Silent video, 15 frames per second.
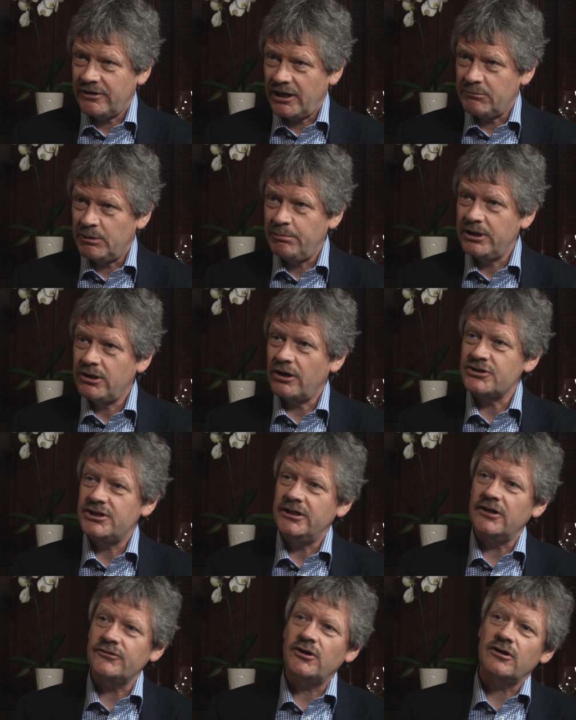environment. Because
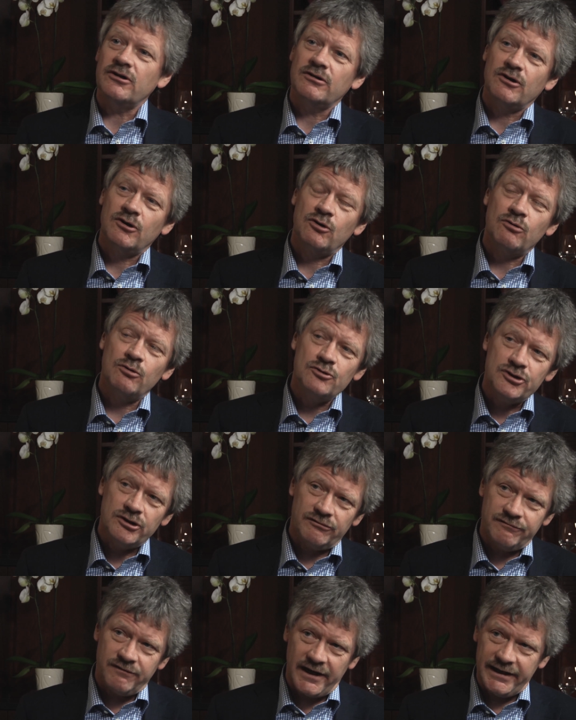the other
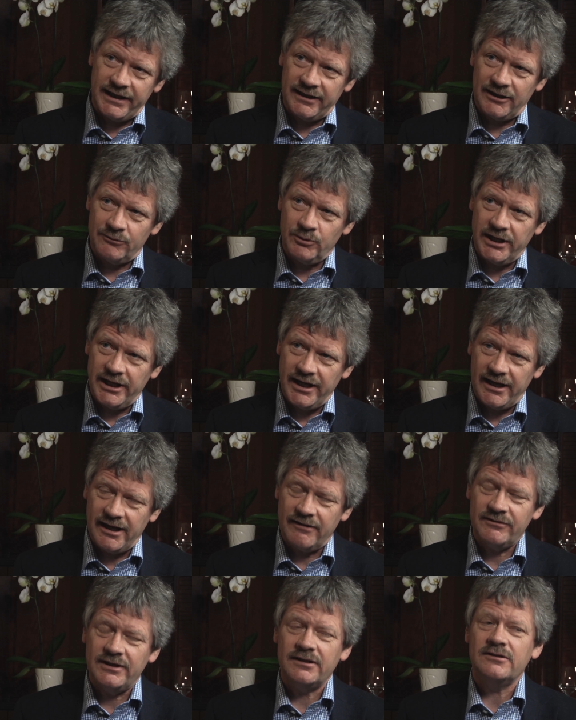crucial finding that we
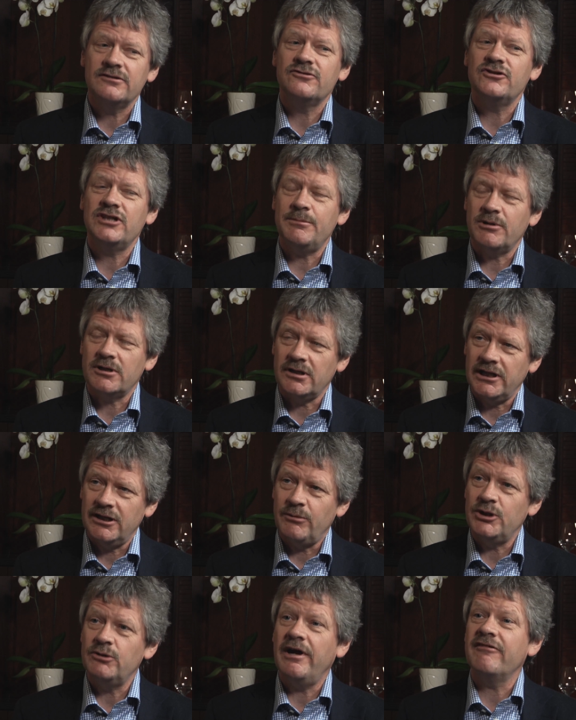have, that
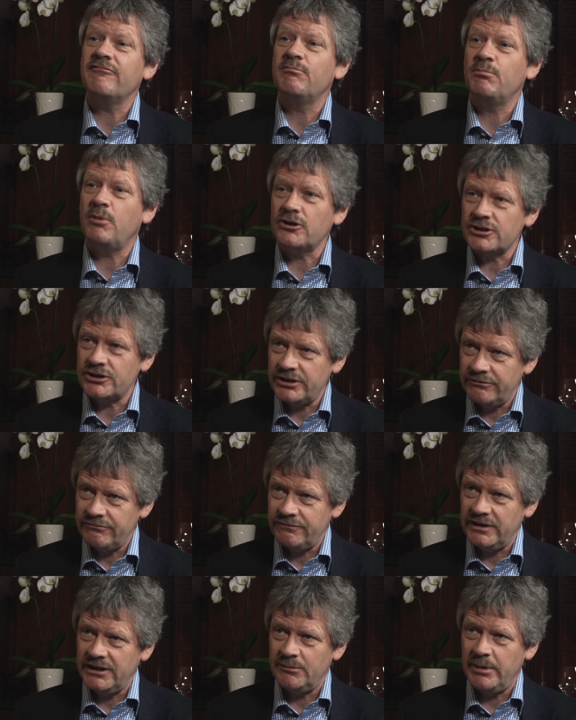typically when you have positive
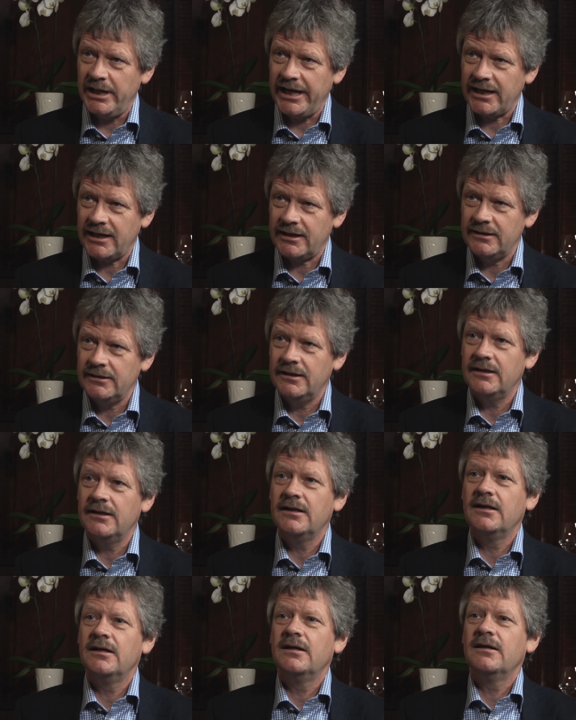feedback,
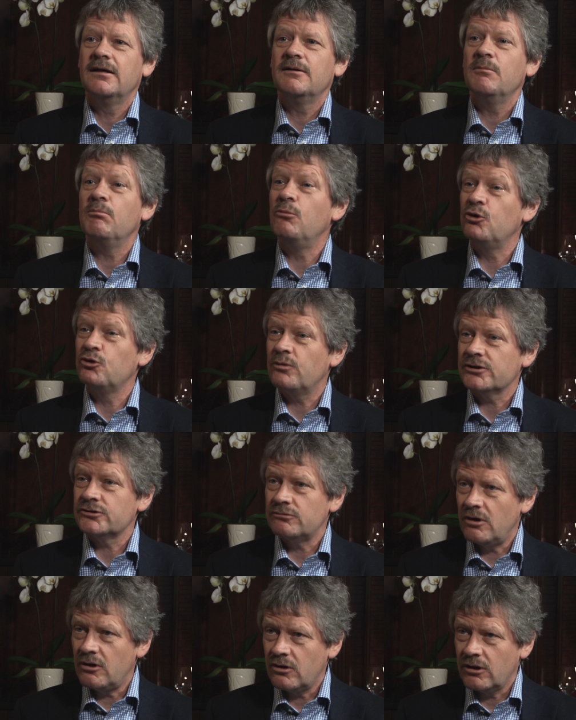Muth
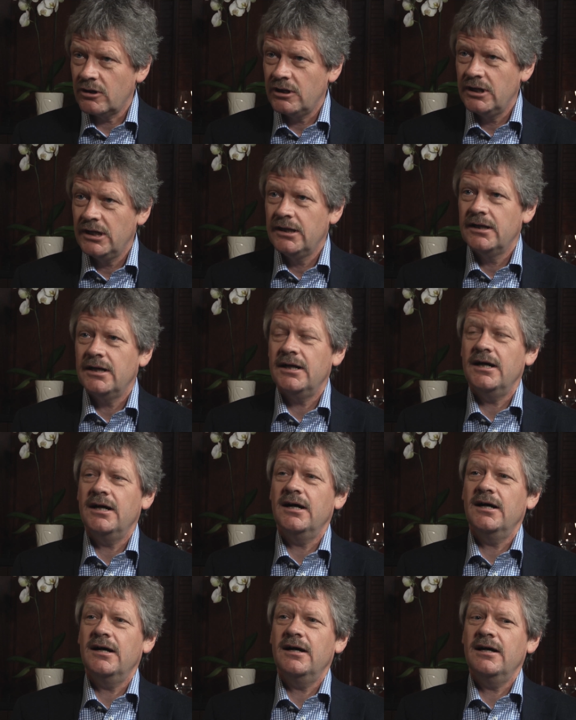was wrong. Mm -hmm.
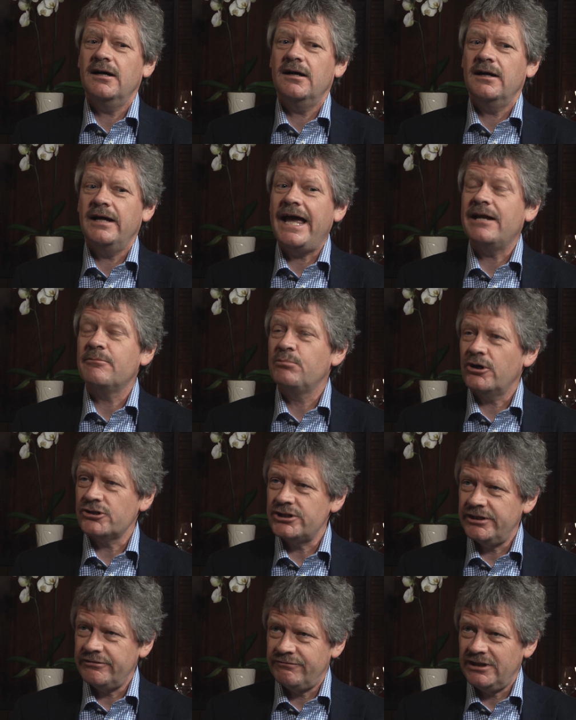uh, and
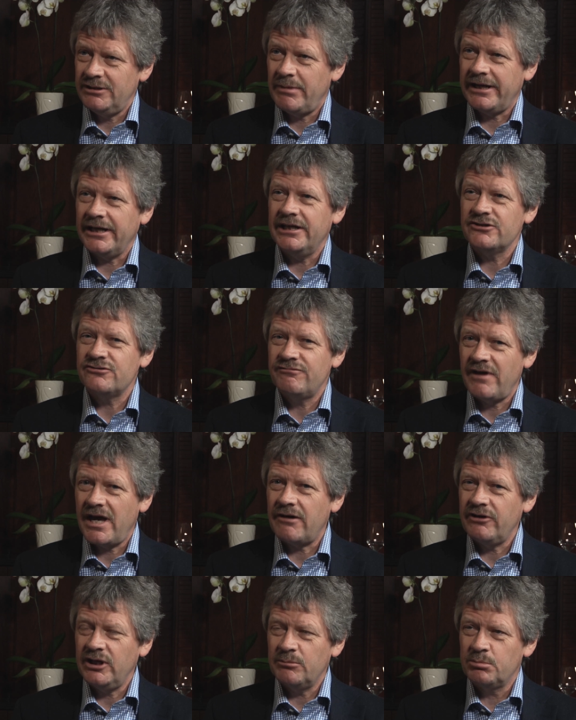positive feedback is
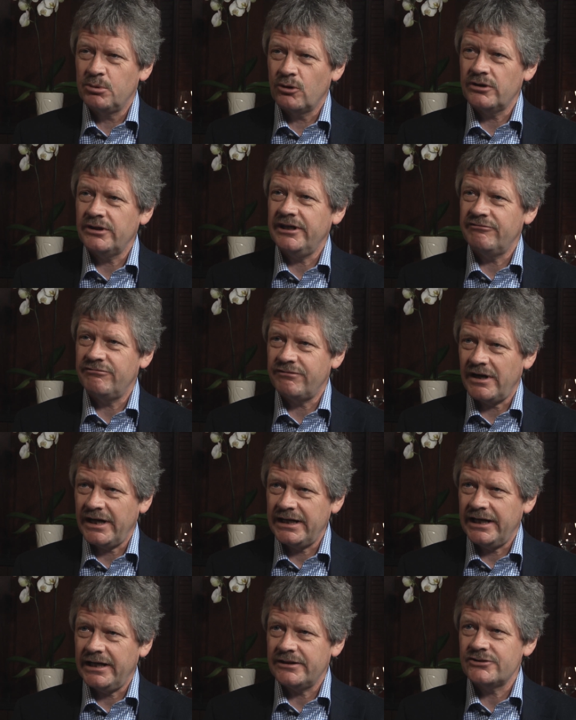very important in
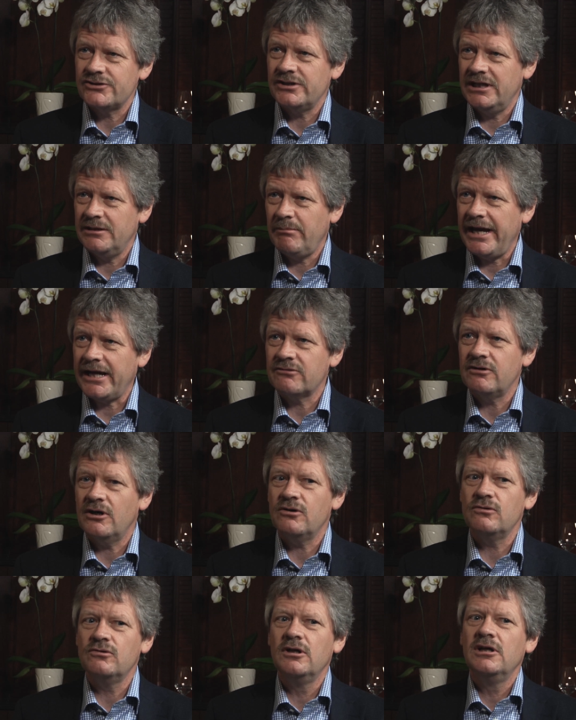finance, in
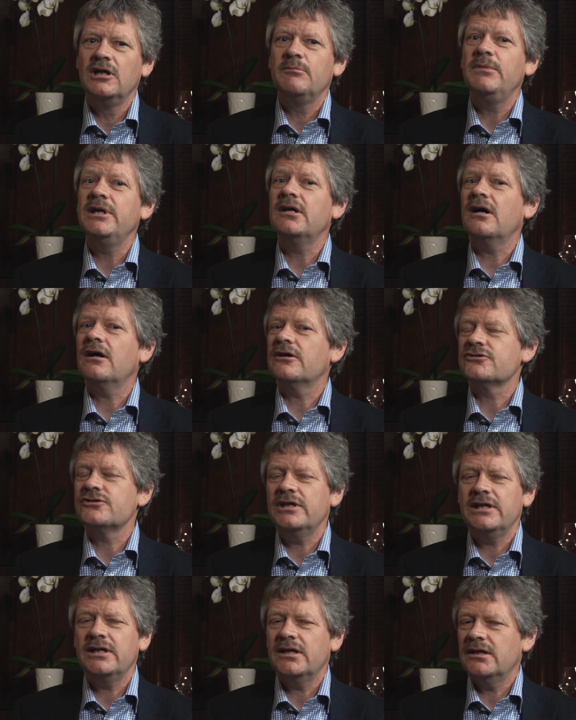macro,
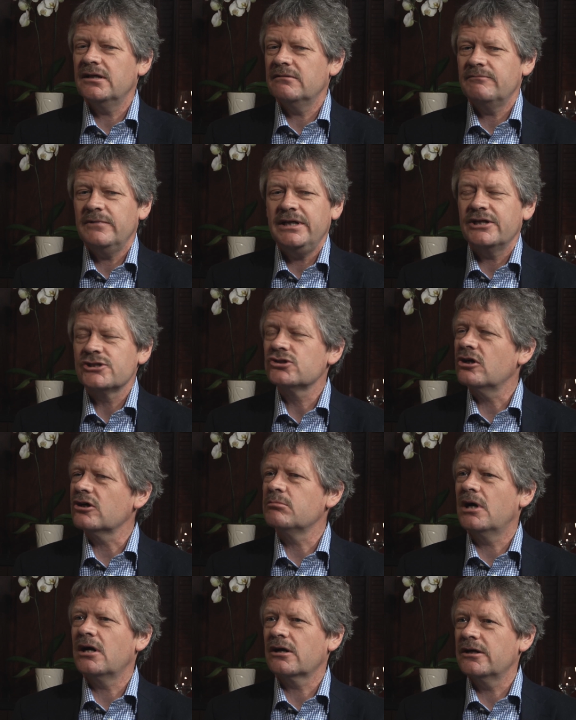because in a, in a
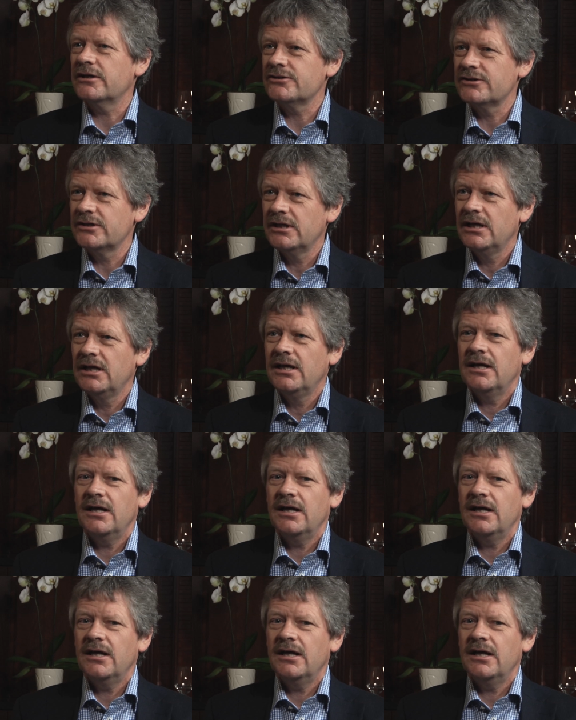stock market,